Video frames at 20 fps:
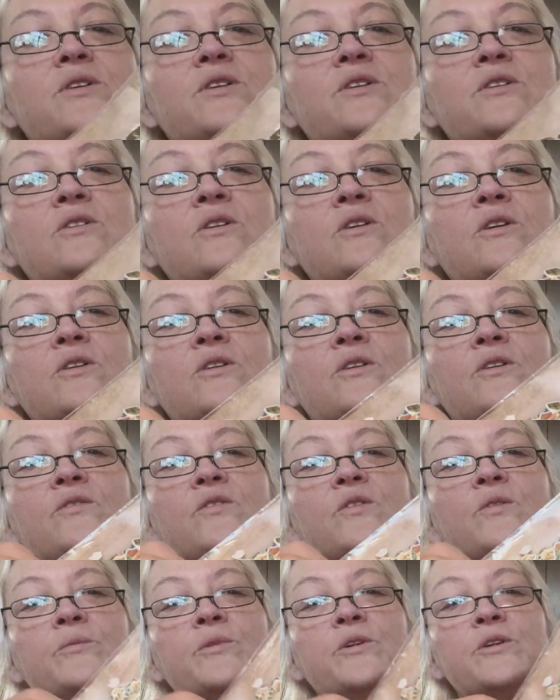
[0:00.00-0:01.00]

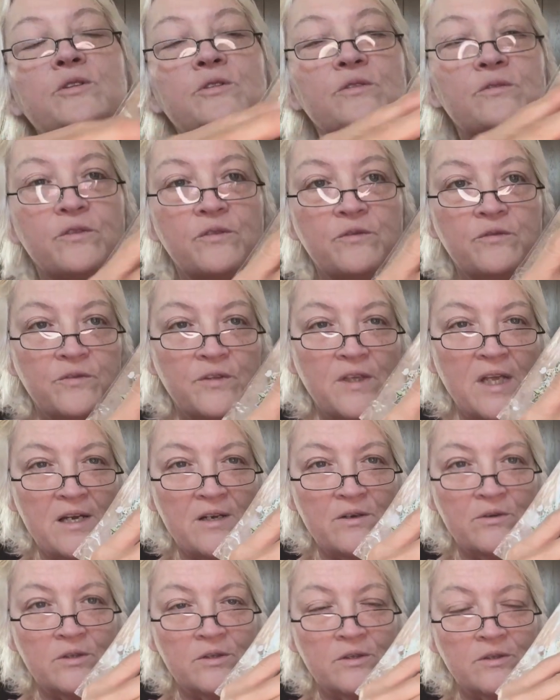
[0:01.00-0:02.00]
beautiful, beautiful
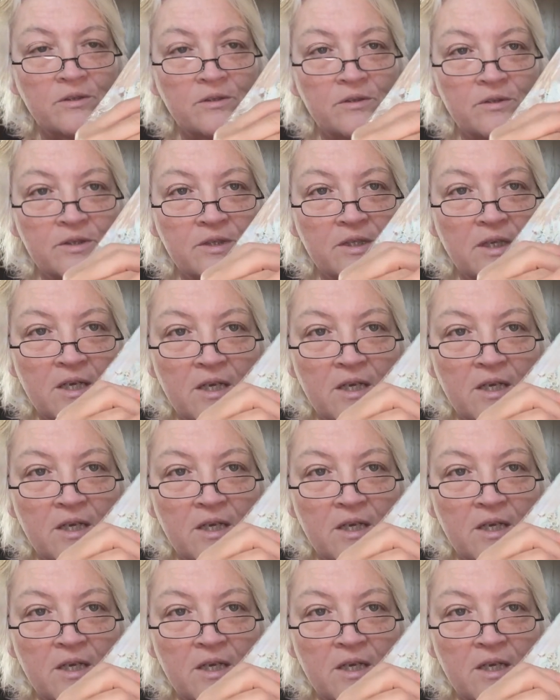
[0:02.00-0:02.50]
flowers.